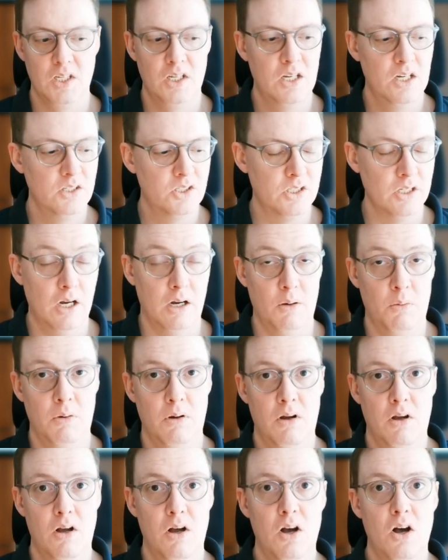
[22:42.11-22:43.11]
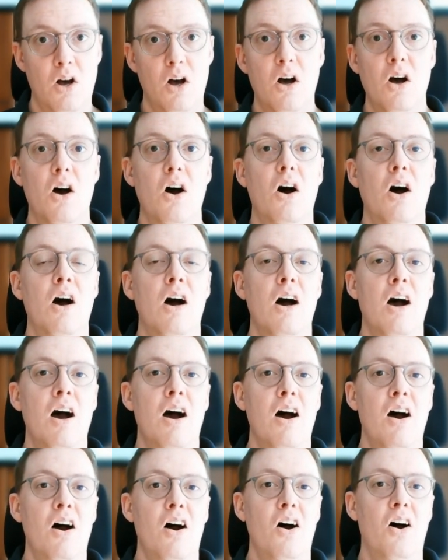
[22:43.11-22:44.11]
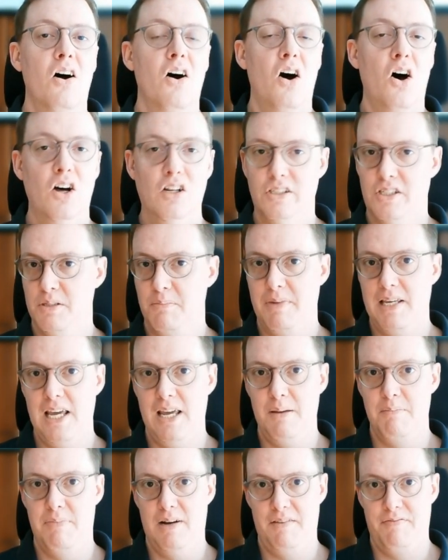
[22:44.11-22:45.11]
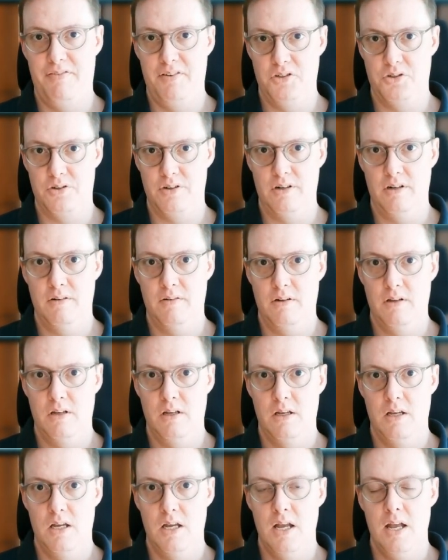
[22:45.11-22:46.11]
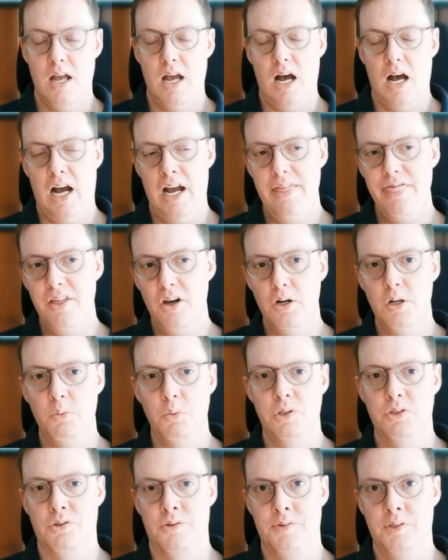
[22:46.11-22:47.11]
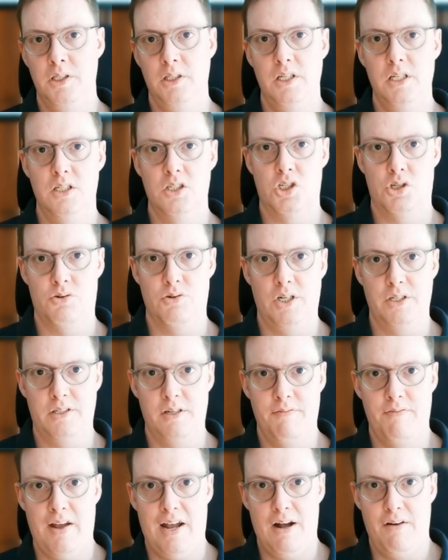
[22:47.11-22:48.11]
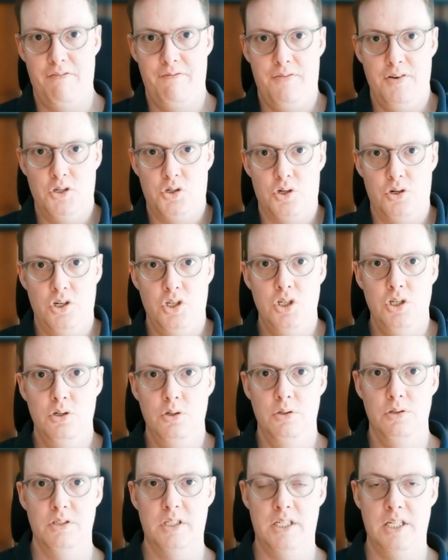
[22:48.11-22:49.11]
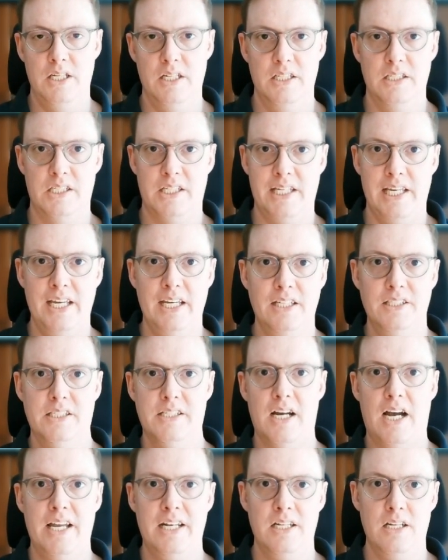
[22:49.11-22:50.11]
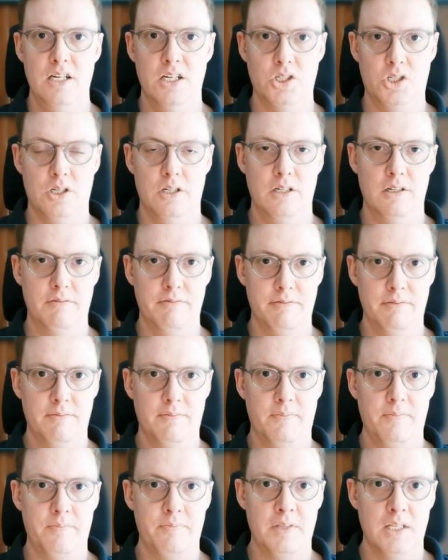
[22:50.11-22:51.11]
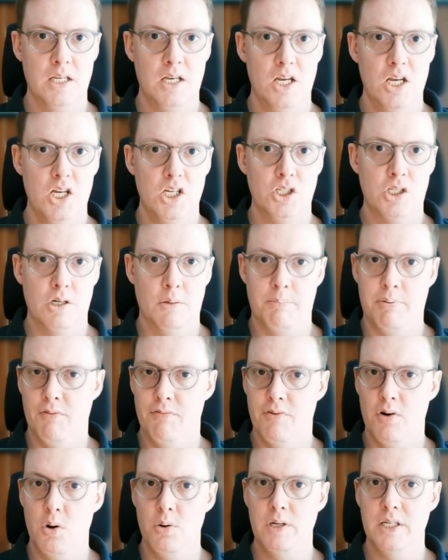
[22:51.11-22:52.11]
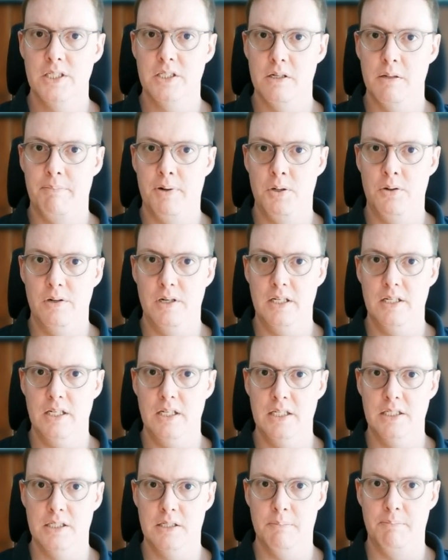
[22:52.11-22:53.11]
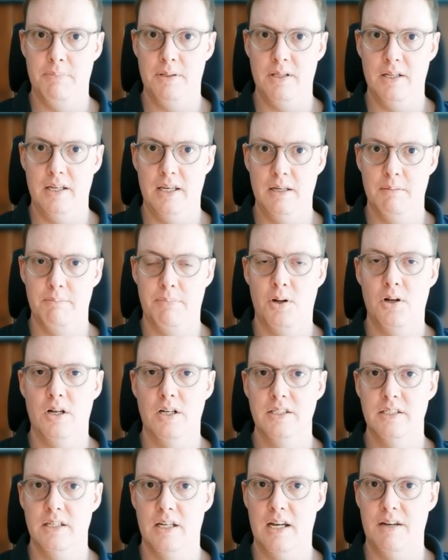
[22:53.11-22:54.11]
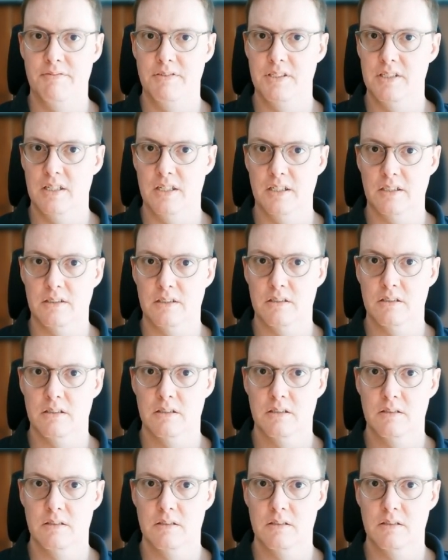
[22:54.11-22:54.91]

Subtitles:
So, awesome game by Fischer. I thought it was really instructive how Fischer used his kingside initiative to provoke his opponent into playing pawn to f6.